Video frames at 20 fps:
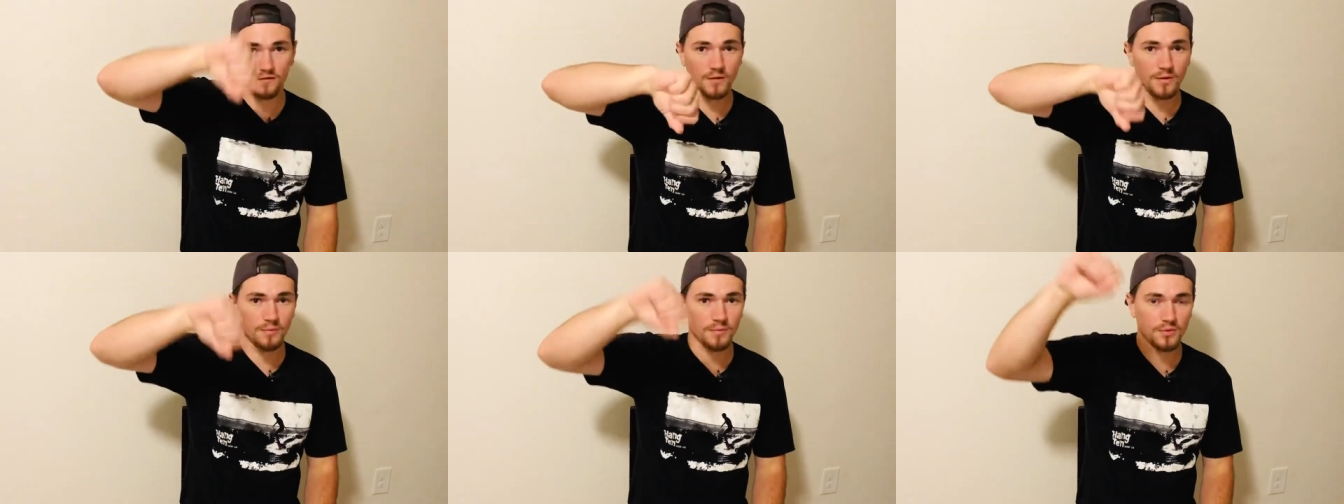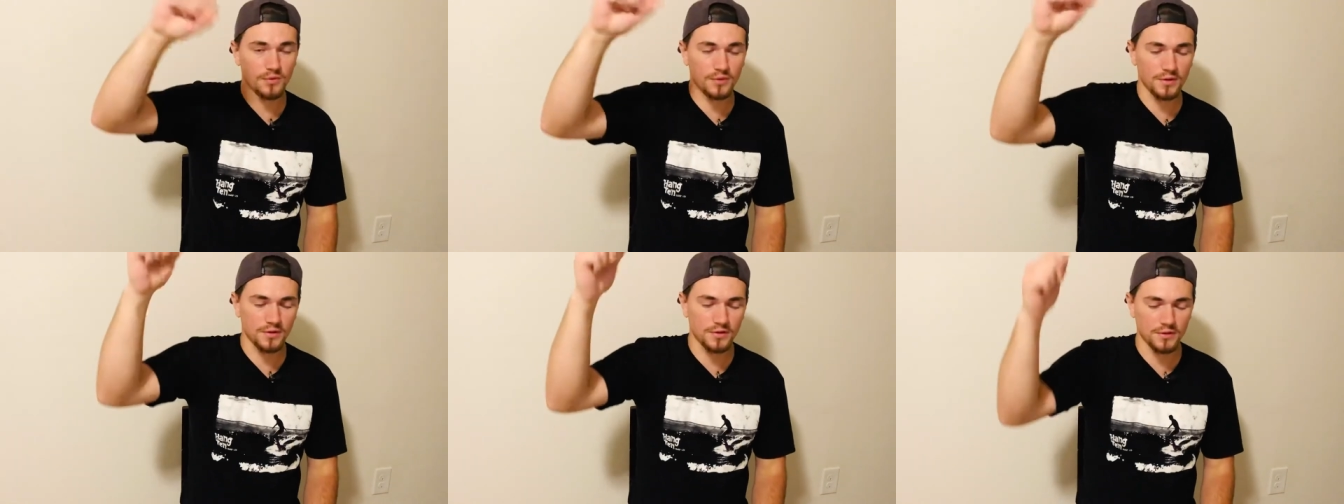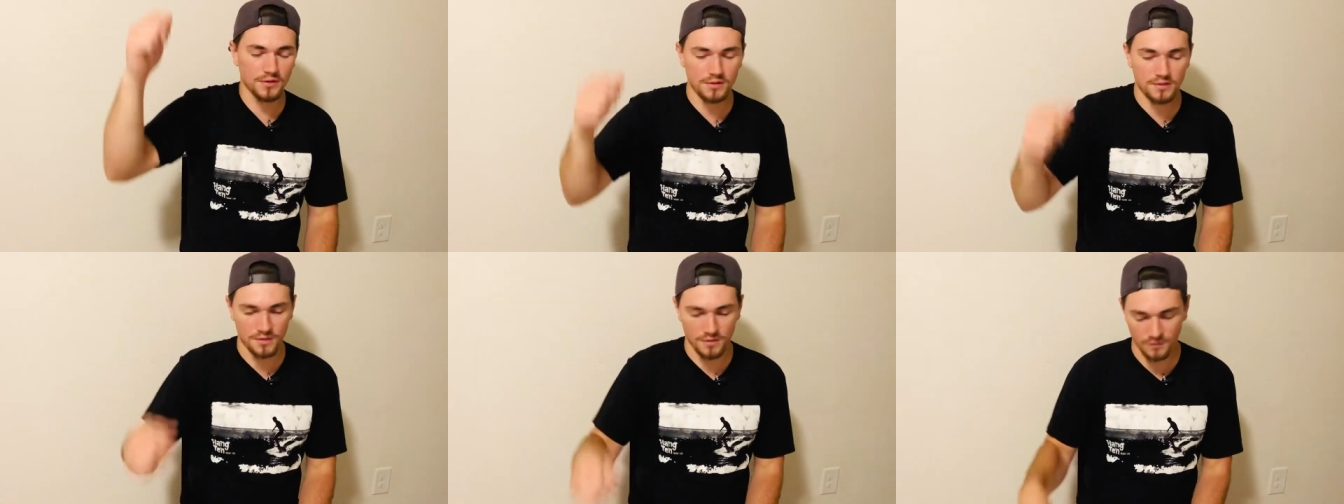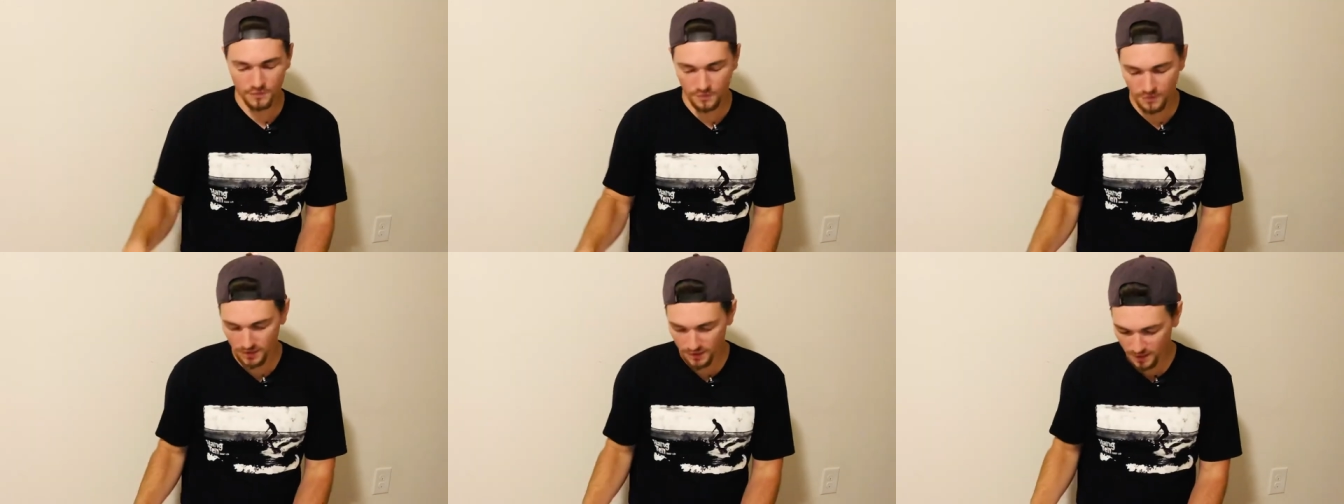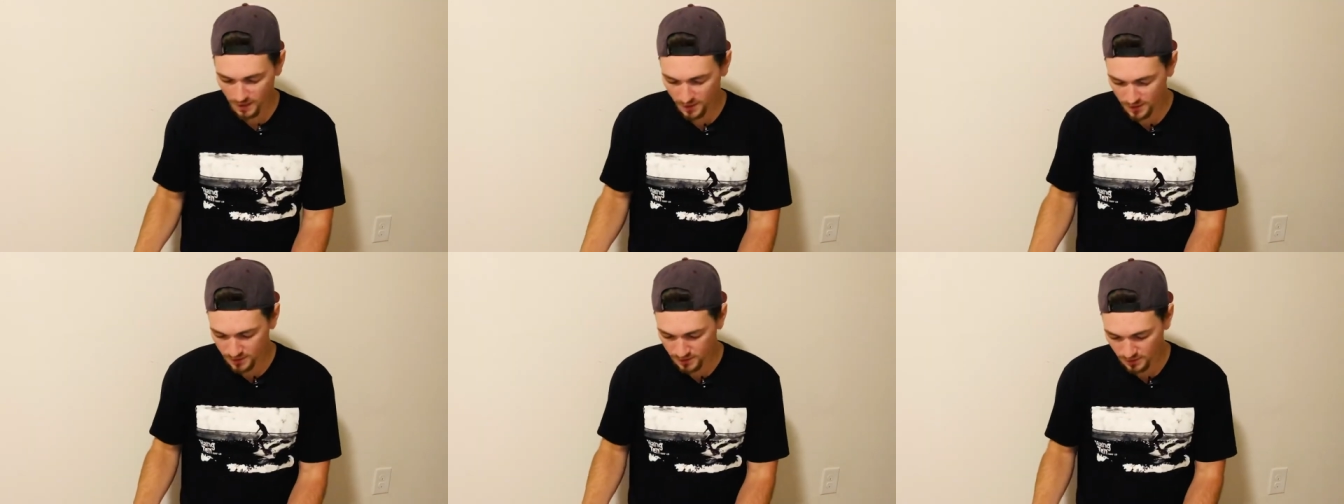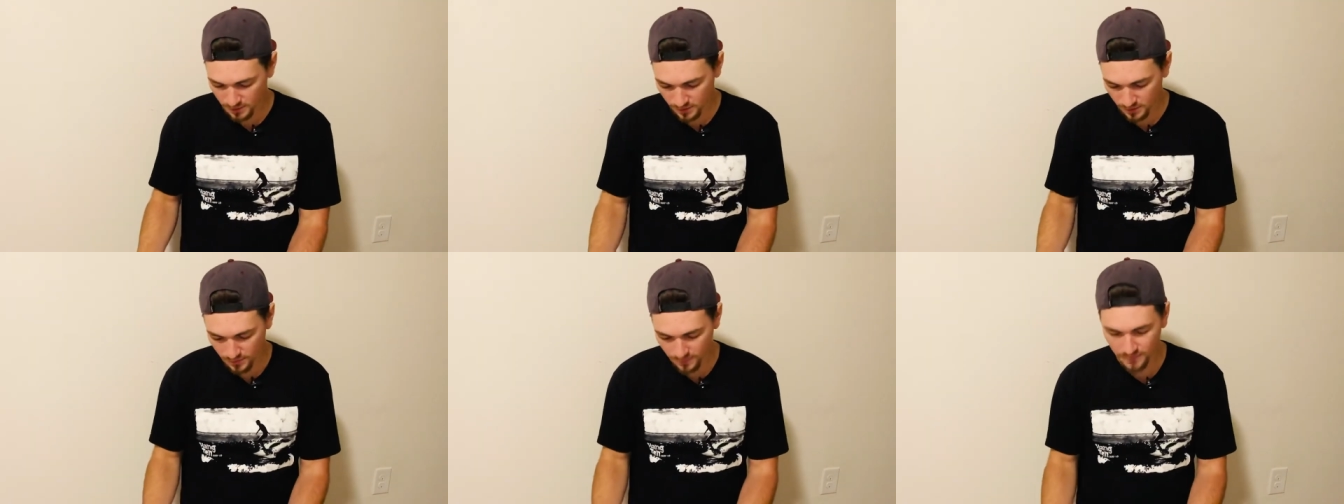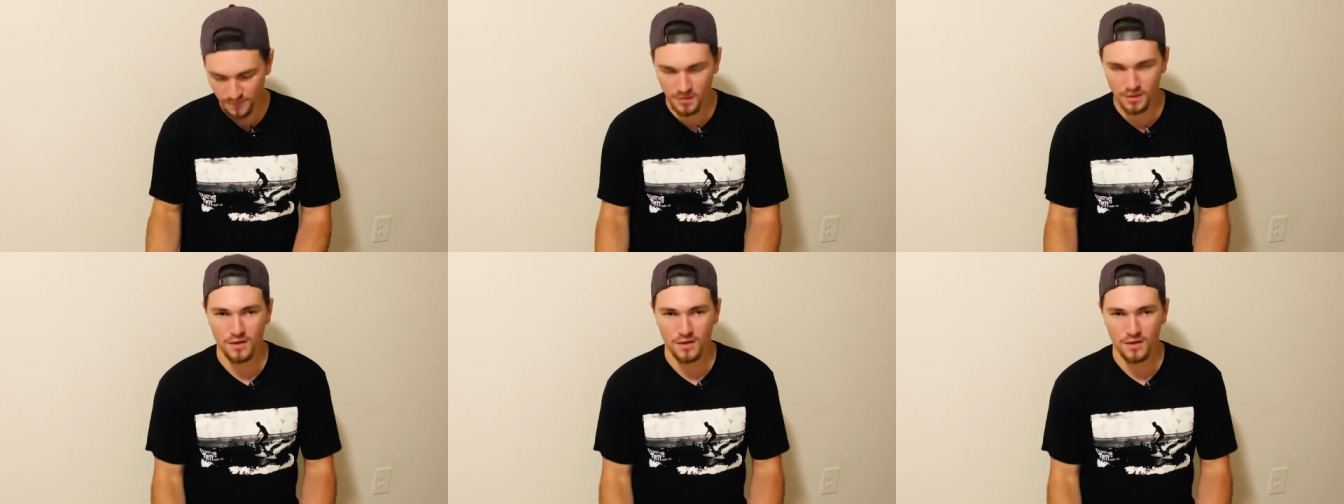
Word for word: up with and stuff like that so